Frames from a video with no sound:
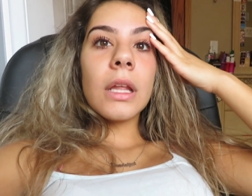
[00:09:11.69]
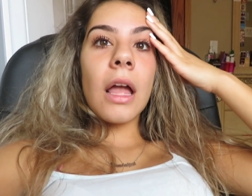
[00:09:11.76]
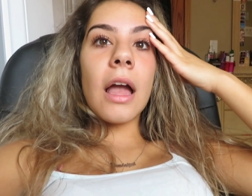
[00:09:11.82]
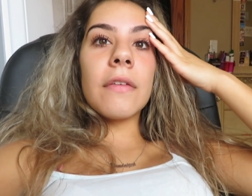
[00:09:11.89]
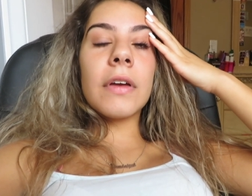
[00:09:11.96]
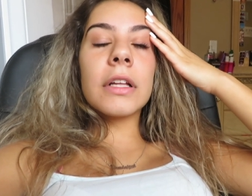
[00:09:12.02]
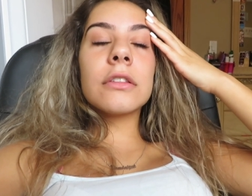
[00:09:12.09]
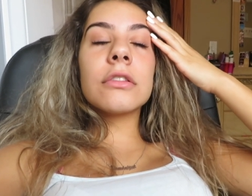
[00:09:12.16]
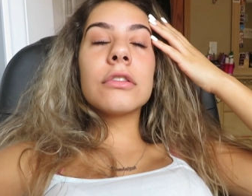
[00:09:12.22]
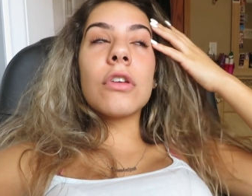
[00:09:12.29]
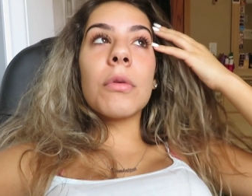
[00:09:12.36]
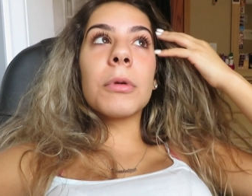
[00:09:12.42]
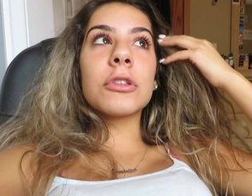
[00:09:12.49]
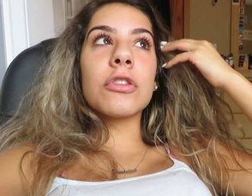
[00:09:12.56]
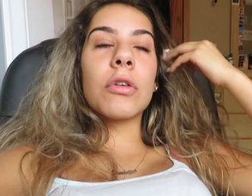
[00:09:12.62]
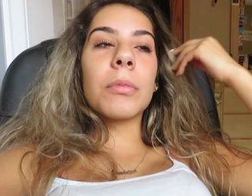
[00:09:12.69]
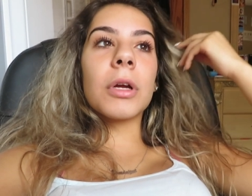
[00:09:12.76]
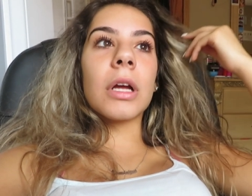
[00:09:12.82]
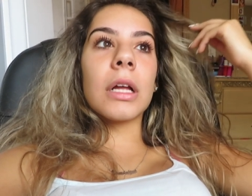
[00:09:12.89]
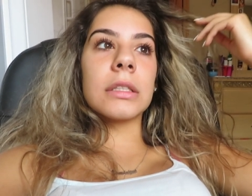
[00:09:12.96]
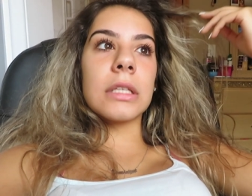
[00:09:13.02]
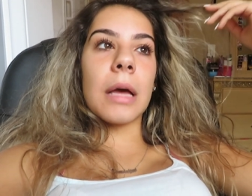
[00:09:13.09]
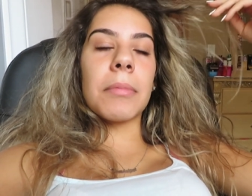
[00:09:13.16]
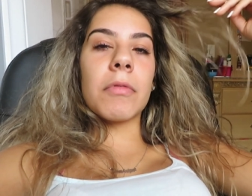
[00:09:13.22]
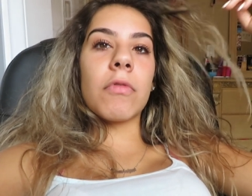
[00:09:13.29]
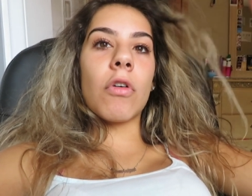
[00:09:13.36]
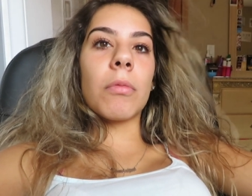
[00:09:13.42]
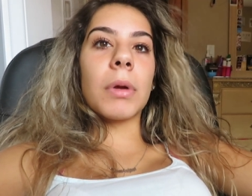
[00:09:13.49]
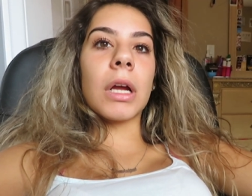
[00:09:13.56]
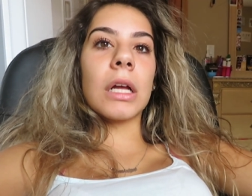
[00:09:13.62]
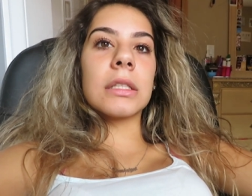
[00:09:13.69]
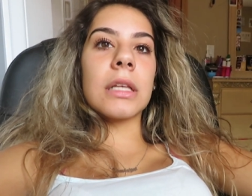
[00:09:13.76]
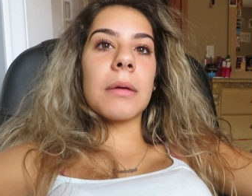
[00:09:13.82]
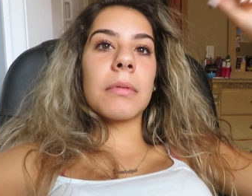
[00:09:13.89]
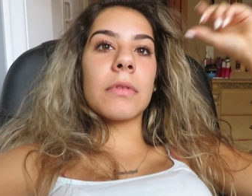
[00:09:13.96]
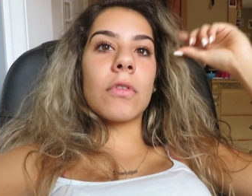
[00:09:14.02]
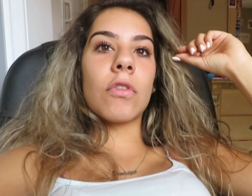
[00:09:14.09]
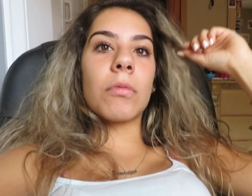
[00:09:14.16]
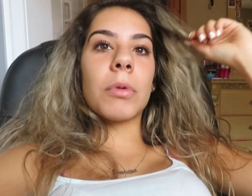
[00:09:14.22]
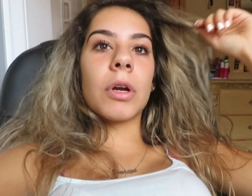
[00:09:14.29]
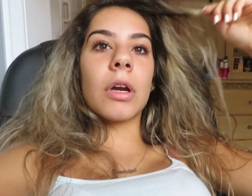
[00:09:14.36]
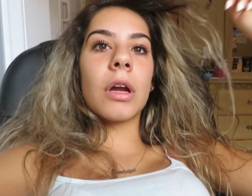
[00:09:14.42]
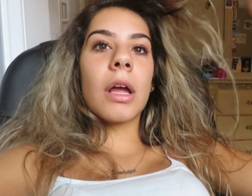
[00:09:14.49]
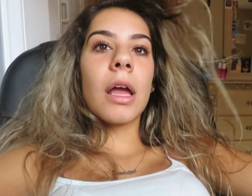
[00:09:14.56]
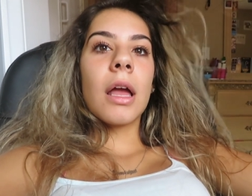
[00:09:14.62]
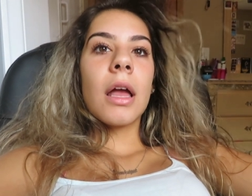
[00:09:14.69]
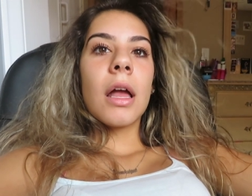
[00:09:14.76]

I've had so much homework on top of homework on top of homework.